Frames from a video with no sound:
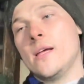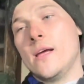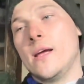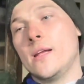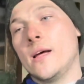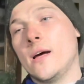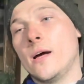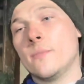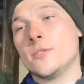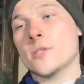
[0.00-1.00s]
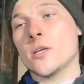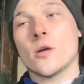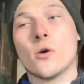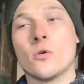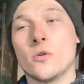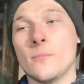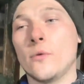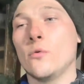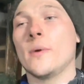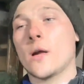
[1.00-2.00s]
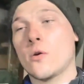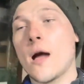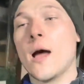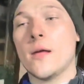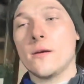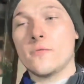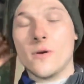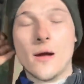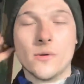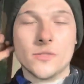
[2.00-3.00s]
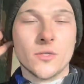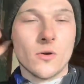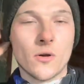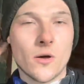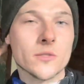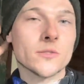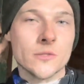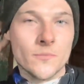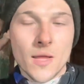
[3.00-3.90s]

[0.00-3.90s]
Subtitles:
And I'm just going to go to my room and cry for how much it all costs.